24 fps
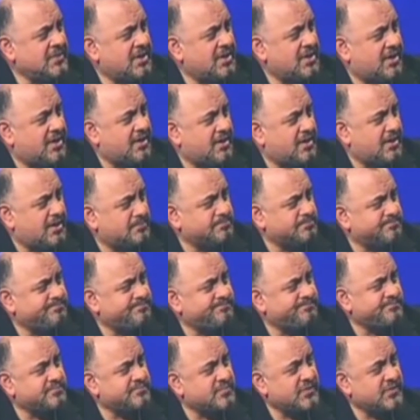
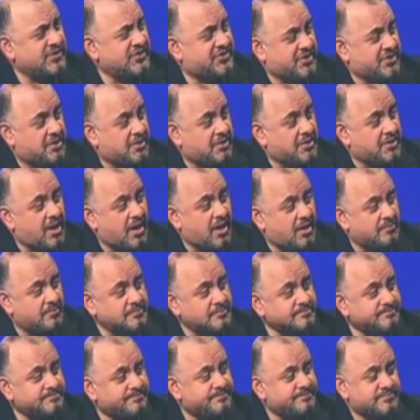You sell a lot of them,